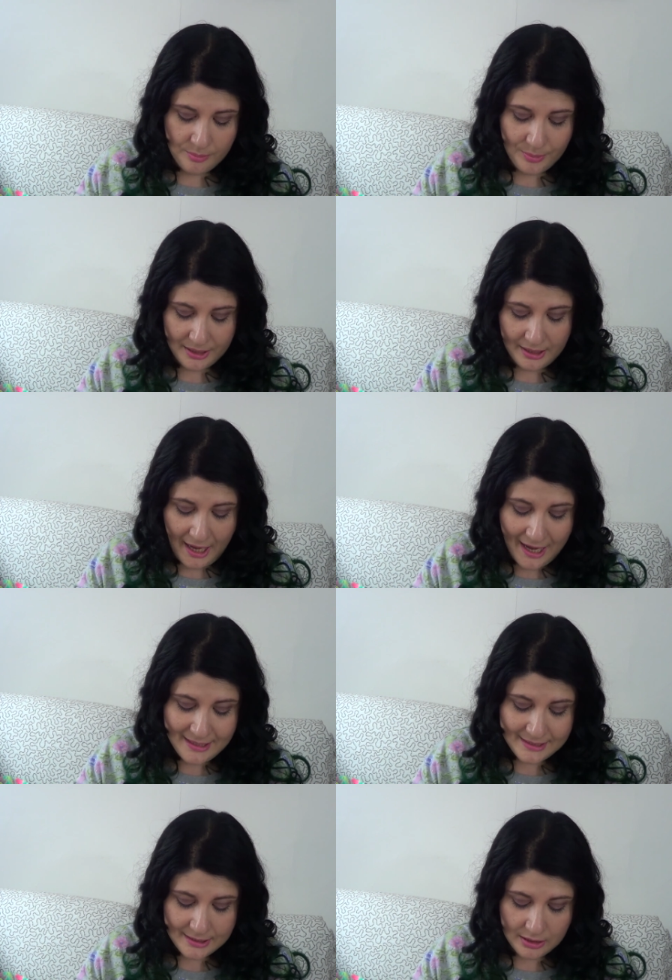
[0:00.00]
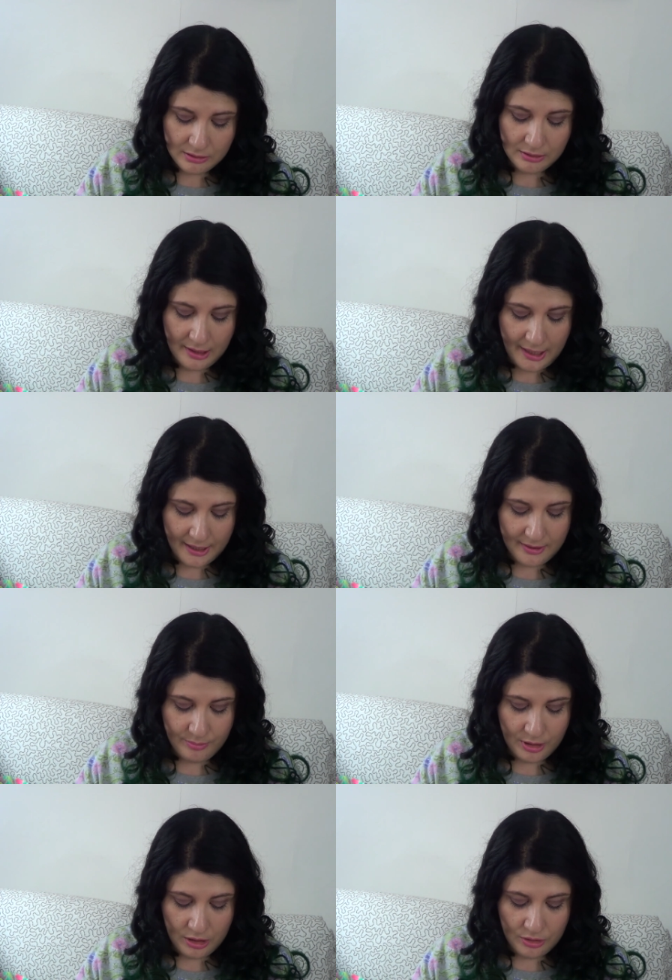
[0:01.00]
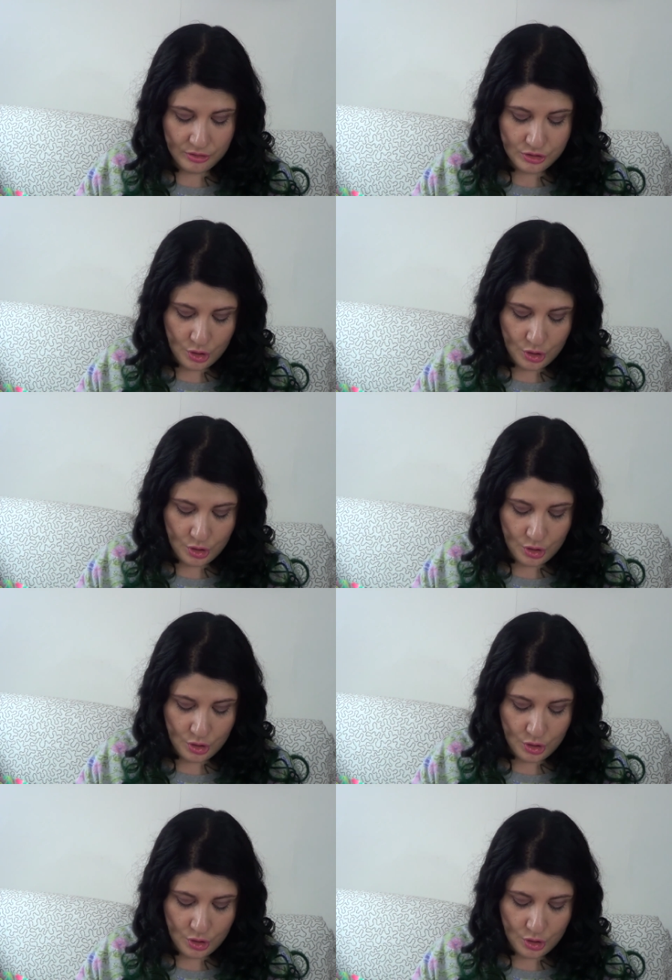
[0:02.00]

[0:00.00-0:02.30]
but I still like them a lot.